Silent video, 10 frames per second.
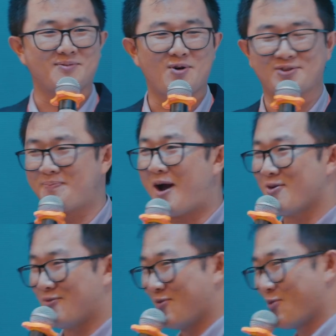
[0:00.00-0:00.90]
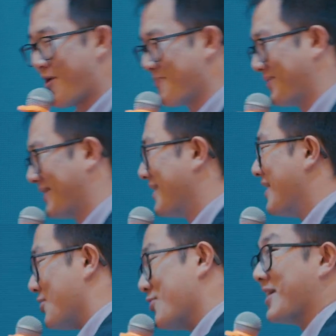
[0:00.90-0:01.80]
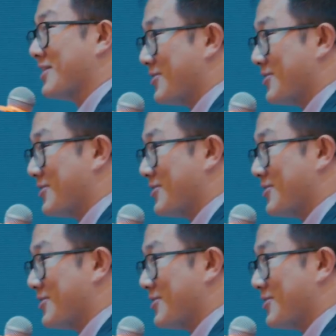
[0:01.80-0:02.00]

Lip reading: most powerful weapon you can